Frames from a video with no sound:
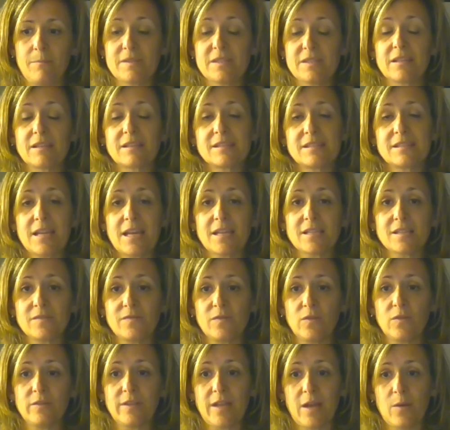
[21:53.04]

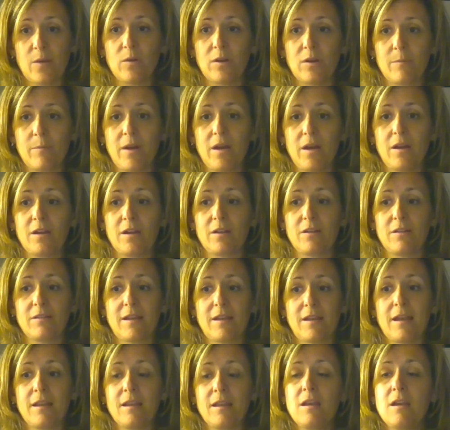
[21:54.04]
successful network marketer,
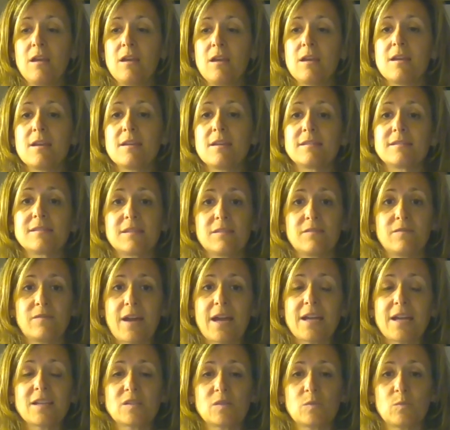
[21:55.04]
that his
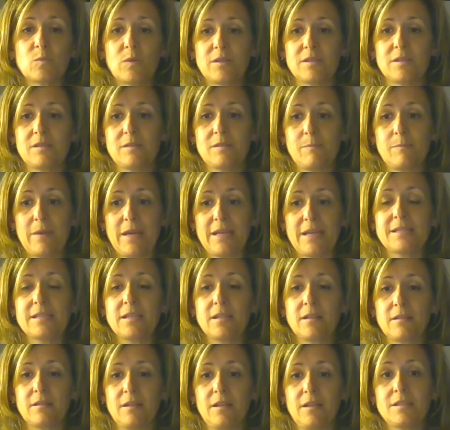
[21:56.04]
advice was
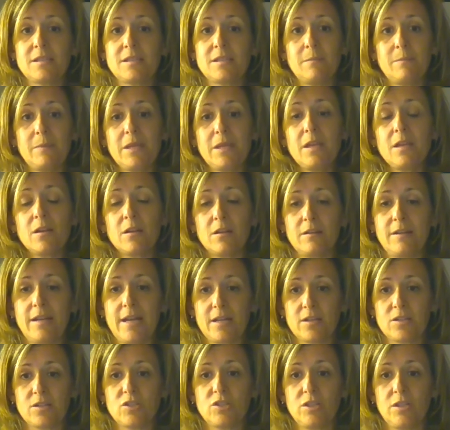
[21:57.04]
basically to be here
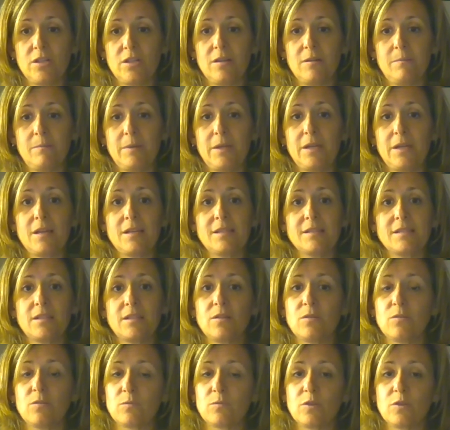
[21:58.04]
next year, because
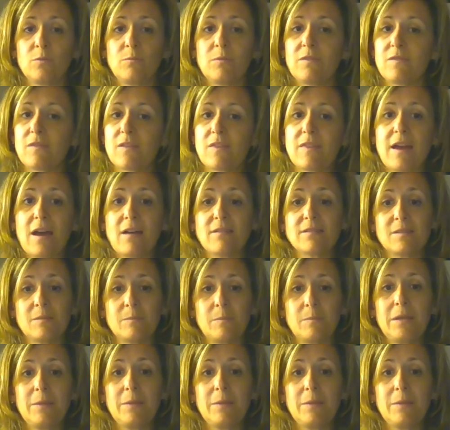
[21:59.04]
in a room of 1,000